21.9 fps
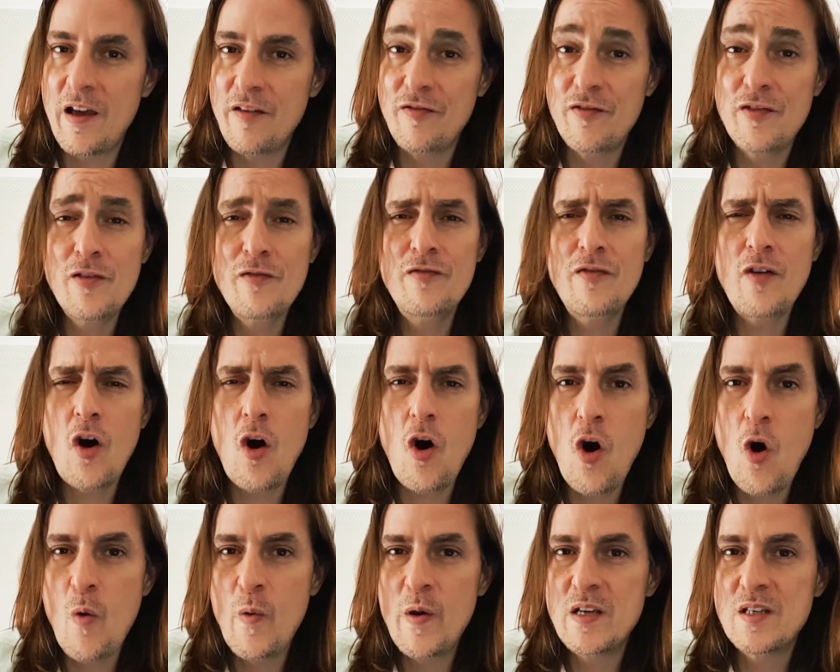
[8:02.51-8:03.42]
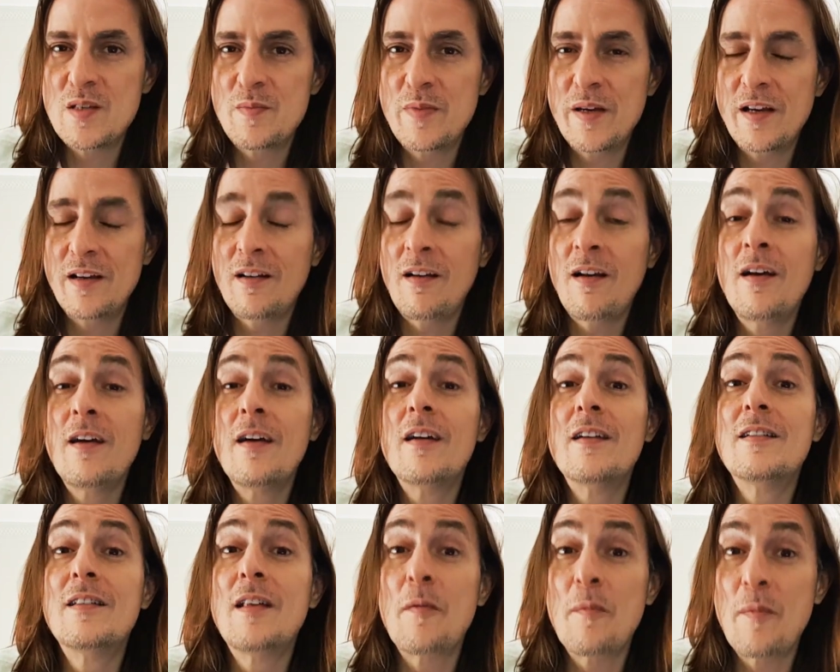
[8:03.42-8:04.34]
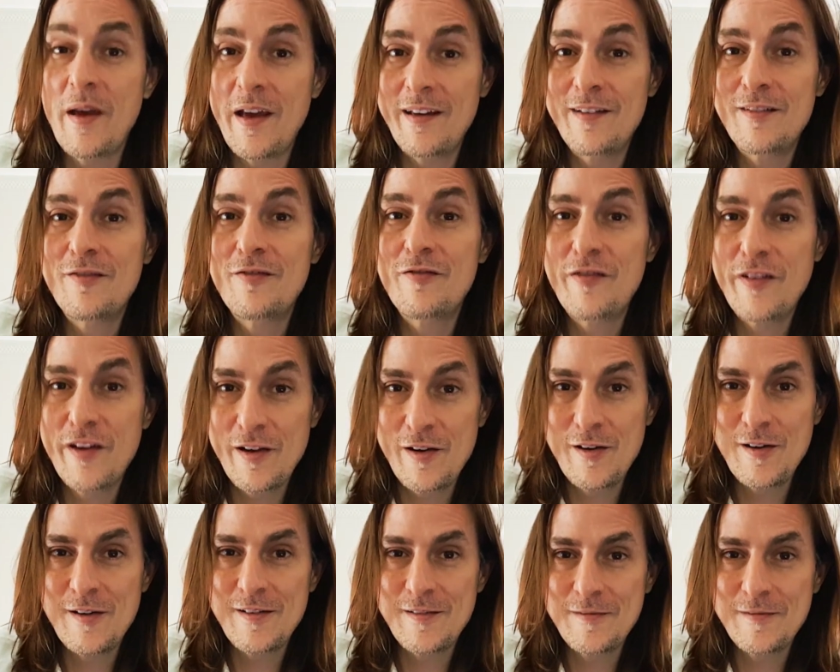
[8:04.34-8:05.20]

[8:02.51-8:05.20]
You've always been the main figure.